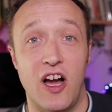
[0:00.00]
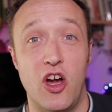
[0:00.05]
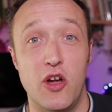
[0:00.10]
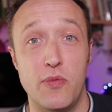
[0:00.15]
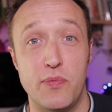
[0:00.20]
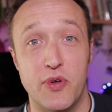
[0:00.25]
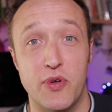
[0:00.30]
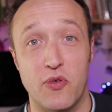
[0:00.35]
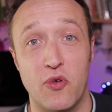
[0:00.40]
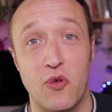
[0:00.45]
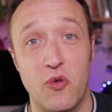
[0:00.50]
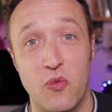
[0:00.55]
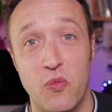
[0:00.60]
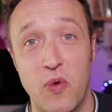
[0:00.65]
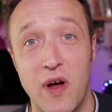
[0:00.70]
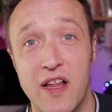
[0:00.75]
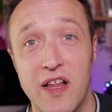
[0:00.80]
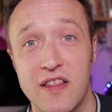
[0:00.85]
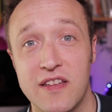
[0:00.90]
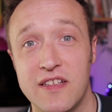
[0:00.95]
I hope you're all
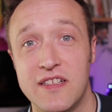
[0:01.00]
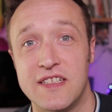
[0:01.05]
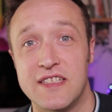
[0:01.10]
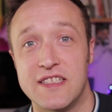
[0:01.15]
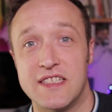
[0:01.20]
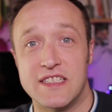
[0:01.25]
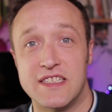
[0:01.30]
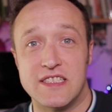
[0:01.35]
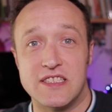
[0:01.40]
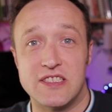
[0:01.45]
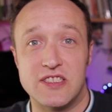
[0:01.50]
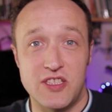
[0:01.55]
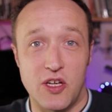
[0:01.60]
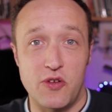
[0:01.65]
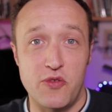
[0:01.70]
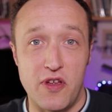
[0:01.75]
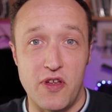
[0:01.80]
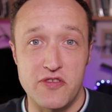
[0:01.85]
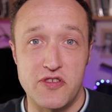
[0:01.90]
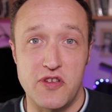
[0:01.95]
well.
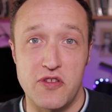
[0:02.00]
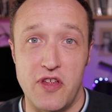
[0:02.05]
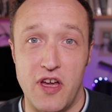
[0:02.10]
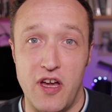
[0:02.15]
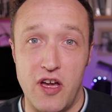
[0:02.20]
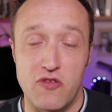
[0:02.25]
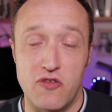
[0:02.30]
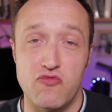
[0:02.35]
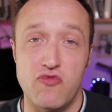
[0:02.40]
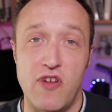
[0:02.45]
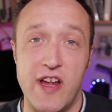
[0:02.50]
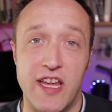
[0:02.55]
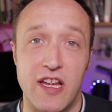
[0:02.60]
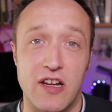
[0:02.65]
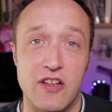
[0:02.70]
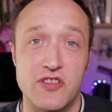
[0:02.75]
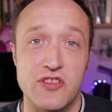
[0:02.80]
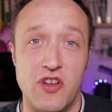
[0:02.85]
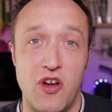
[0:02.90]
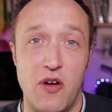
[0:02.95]
So those of you that are
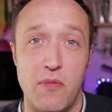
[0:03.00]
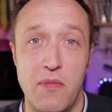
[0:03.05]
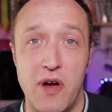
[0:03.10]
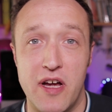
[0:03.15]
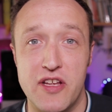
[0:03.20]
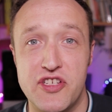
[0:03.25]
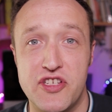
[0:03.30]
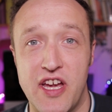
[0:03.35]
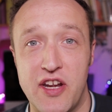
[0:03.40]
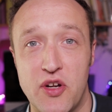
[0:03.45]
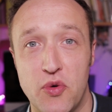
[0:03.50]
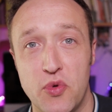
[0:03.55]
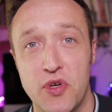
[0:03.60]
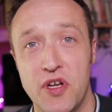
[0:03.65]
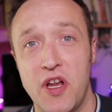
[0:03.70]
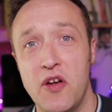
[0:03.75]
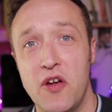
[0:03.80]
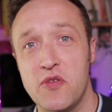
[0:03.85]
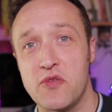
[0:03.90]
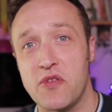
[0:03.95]
regulars on my channel will
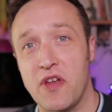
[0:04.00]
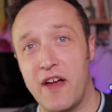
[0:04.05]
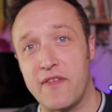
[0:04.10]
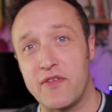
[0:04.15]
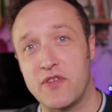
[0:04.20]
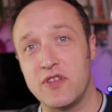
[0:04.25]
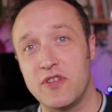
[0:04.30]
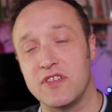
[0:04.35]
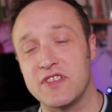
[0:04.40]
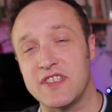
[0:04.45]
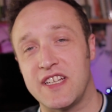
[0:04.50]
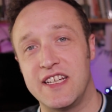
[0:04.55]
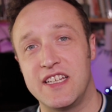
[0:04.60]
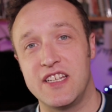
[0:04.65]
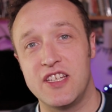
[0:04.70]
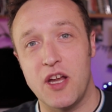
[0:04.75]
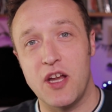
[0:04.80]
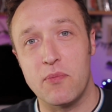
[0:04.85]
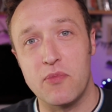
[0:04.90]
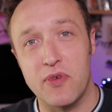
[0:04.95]
know that I've got a
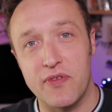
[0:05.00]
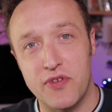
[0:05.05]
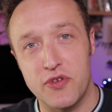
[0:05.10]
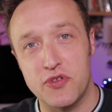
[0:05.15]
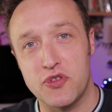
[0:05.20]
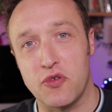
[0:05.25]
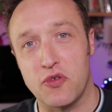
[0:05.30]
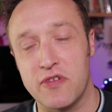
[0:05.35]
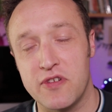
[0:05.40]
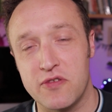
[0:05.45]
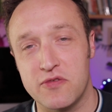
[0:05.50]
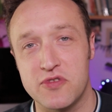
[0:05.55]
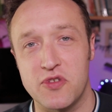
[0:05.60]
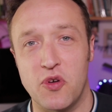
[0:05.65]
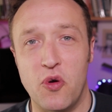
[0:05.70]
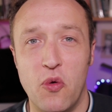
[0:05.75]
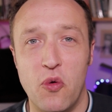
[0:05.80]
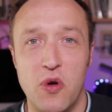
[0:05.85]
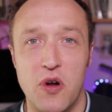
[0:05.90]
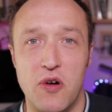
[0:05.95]
number of tutorials
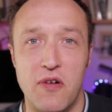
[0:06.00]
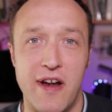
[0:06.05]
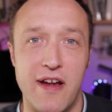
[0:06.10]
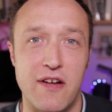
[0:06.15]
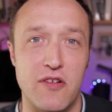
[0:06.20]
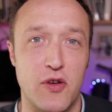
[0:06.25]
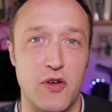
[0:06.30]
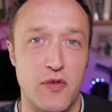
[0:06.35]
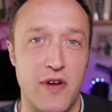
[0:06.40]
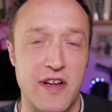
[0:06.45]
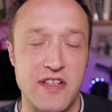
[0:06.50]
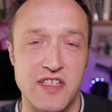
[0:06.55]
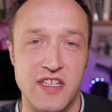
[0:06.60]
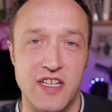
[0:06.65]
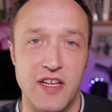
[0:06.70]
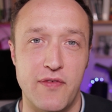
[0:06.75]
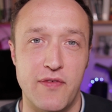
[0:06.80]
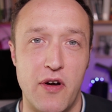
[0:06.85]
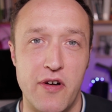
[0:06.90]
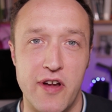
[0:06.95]
all around
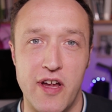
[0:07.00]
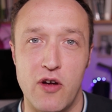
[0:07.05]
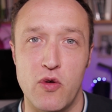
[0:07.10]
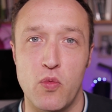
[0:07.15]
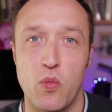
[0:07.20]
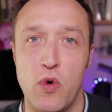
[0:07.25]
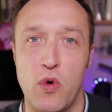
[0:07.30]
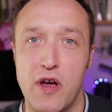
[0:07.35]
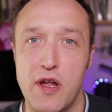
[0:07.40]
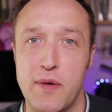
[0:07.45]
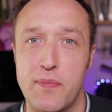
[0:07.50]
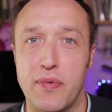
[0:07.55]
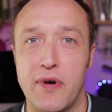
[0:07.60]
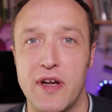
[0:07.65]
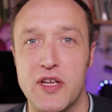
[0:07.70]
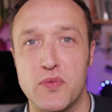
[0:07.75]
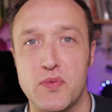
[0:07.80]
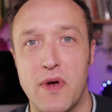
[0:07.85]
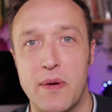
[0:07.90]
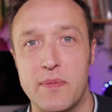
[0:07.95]
creating your very own
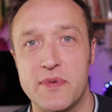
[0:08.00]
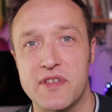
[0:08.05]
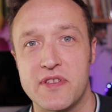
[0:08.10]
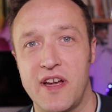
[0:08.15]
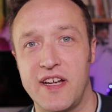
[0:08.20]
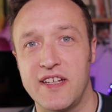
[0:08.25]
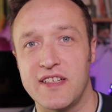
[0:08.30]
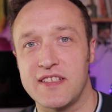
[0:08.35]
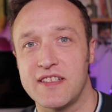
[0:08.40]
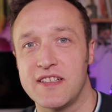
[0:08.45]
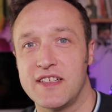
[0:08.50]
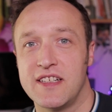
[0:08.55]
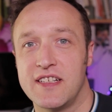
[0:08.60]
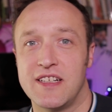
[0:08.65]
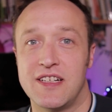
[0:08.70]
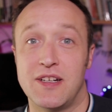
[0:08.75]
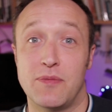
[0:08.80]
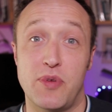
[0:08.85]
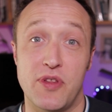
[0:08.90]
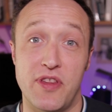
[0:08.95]
WordPress website,
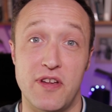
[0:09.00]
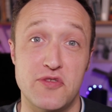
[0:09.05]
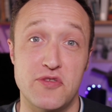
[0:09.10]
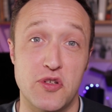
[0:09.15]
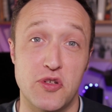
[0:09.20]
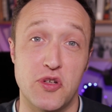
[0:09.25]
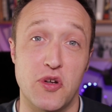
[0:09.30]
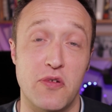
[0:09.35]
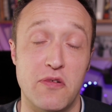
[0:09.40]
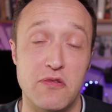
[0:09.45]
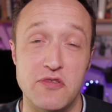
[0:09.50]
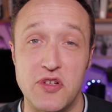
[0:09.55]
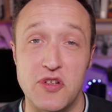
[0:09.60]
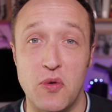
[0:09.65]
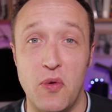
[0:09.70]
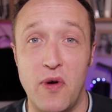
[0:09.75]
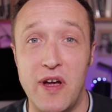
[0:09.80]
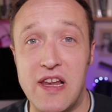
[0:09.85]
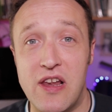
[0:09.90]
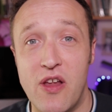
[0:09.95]
but those tutorials are
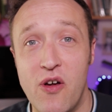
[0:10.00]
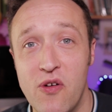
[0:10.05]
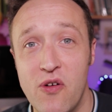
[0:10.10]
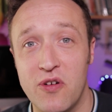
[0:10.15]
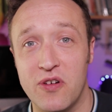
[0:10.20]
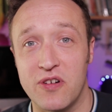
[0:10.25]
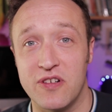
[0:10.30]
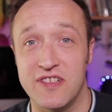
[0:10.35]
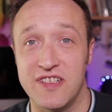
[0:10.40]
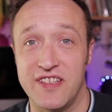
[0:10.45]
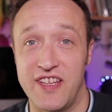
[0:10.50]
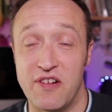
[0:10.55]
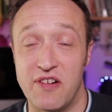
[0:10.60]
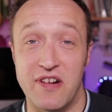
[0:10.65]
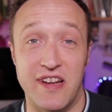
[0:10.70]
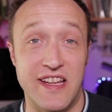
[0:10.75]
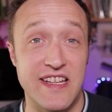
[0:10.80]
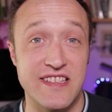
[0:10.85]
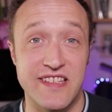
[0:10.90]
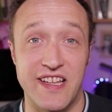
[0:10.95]
quite long. They're
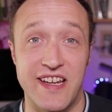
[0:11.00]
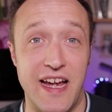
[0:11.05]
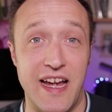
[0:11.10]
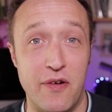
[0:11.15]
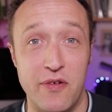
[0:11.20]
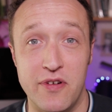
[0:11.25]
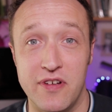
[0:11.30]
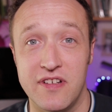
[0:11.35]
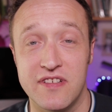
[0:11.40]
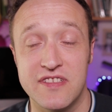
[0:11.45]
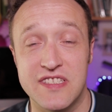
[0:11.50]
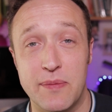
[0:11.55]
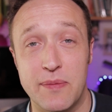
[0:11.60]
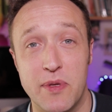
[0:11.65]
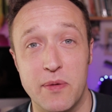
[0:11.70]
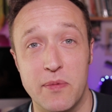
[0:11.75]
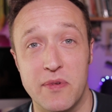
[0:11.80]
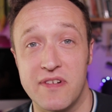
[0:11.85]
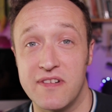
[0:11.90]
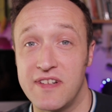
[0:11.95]
at least an hour.
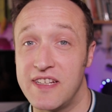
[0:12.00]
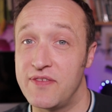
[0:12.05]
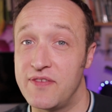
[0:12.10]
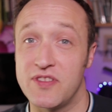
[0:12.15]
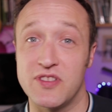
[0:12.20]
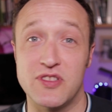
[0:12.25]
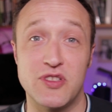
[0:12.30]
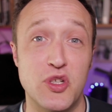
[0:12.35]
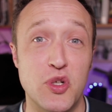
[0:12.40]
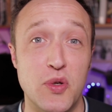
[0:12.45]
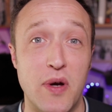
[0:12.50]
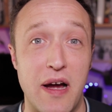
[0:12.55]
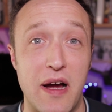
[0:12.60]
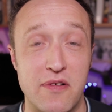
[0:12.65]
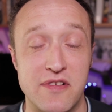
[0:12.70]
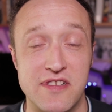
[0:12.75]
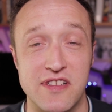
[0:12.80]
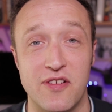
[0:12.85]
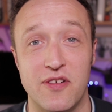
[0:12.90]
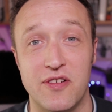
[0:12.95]
Some of them are even two
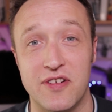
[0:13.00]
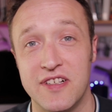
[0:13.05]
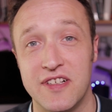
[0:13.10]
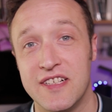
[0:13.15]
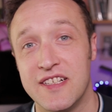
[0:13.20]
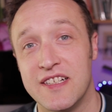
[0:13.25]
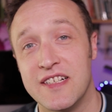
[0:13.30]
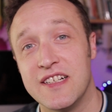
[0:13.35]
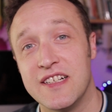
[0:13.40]
hours long.